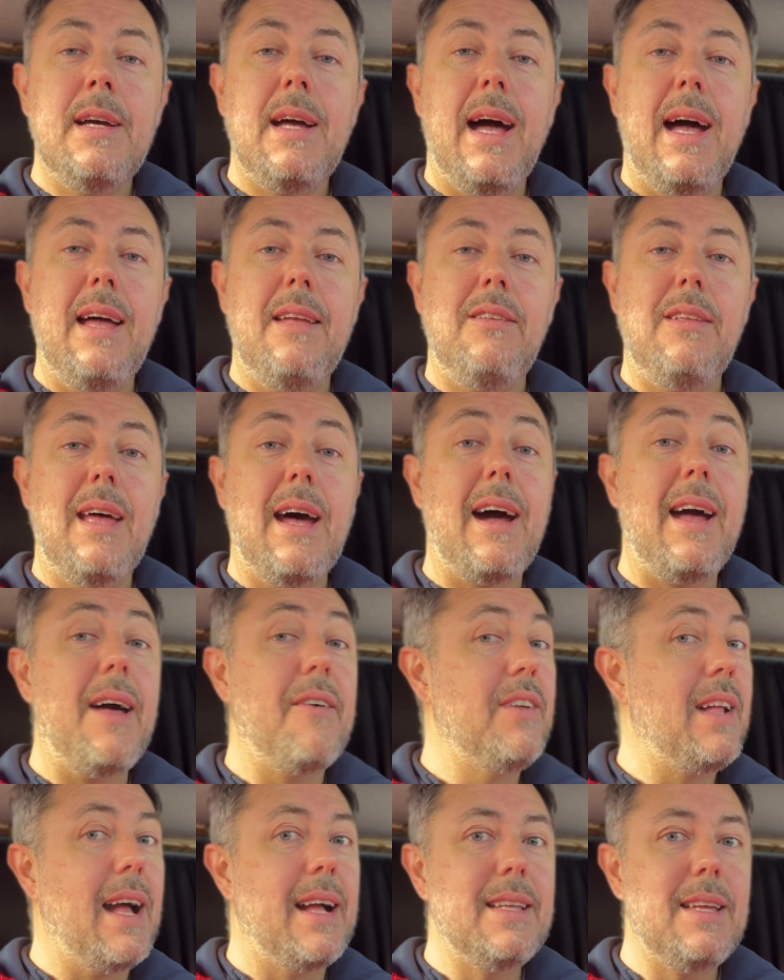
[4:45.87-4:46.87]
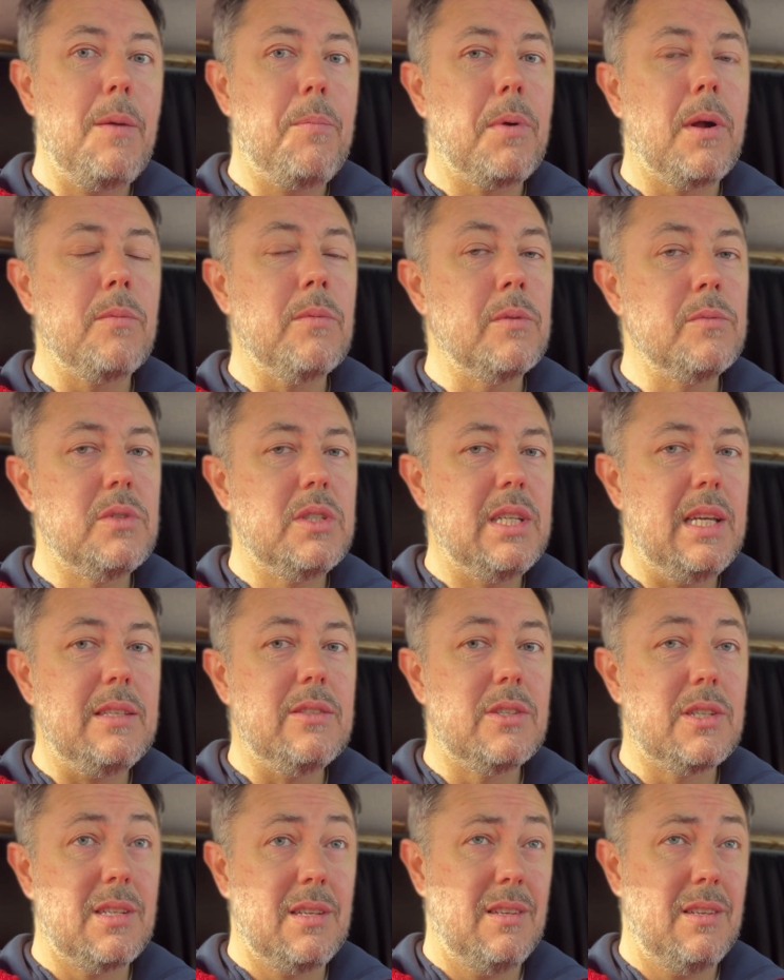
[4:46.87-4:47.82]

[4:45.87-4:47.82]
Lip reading: and I haven't had any problems since.